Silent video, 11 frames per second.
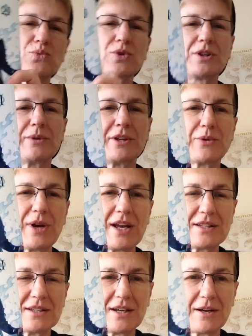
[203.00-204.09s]
really, really
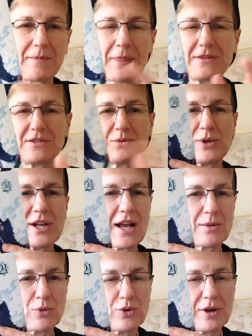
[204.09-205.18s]
great. Um, this is Rin
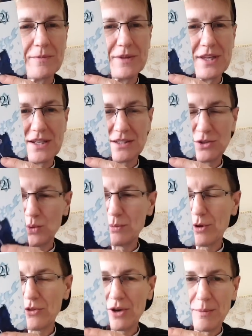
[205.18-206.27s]
Okumura. He has a twin
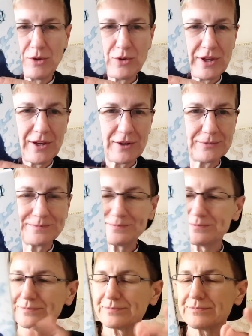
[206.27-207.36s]
brother named Yukio.
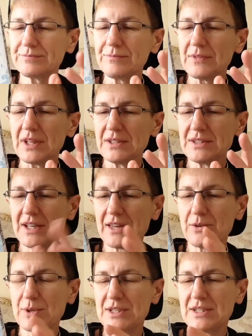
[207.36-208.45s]

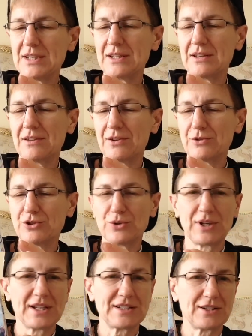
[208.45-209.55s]
Together we see their
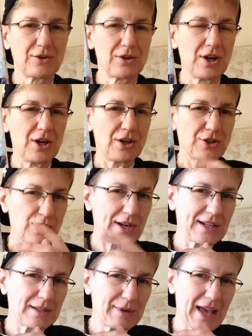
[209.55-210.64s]
journey as they're
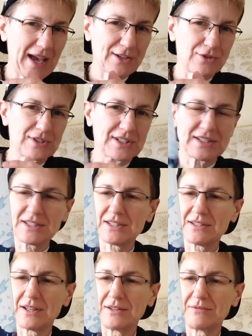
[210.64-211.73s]
training to be
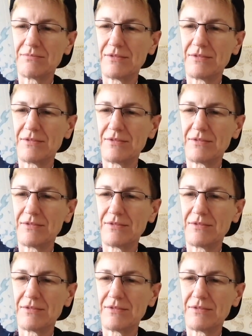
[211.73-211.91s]
exorcists. Uh,